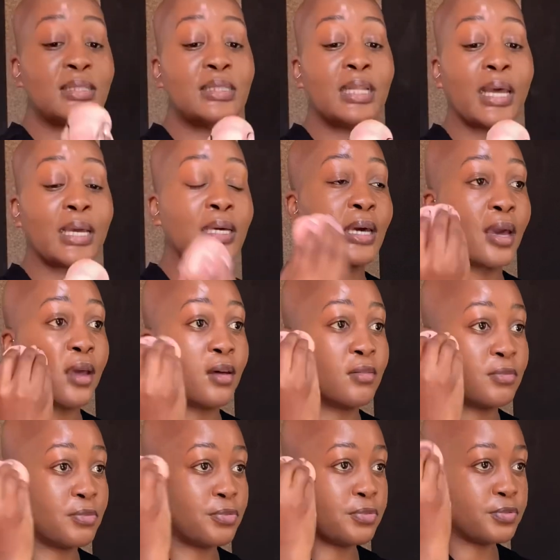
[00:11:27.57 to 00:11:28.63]
like I
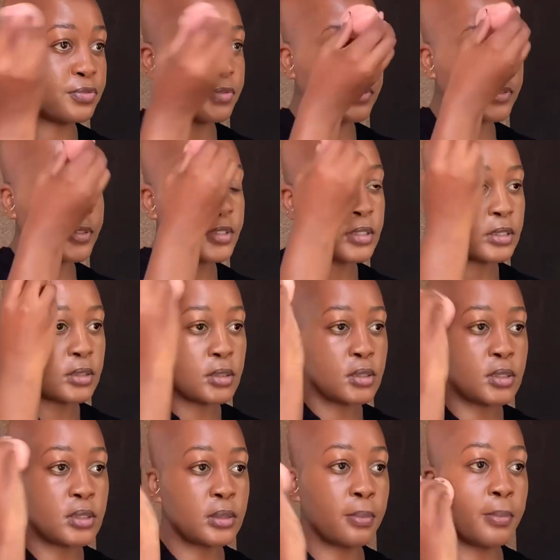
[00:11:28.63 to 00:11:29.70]
have
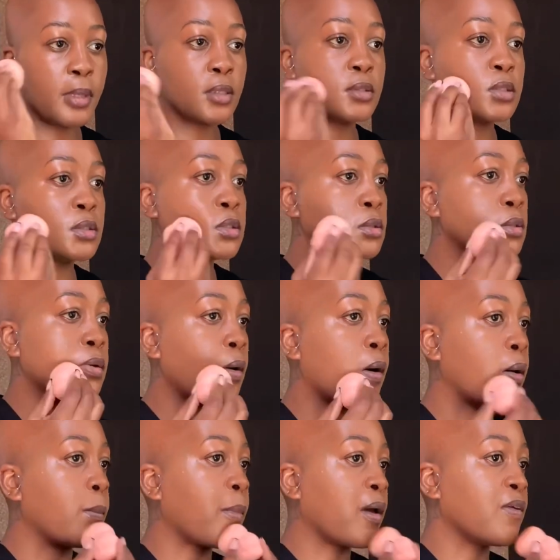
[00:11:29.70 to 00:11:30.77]
cement
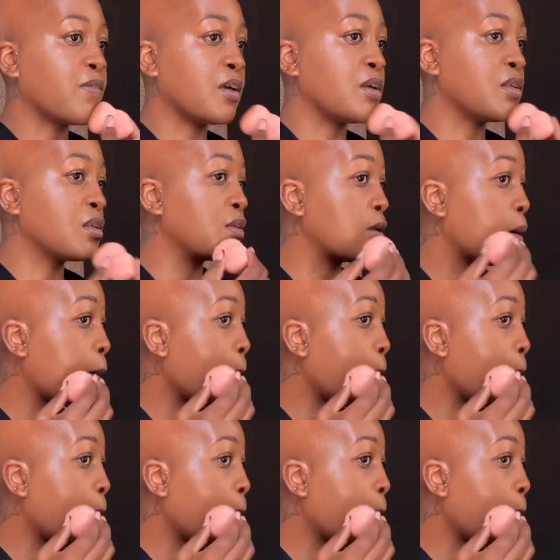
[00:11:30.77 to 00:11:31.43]
on my face.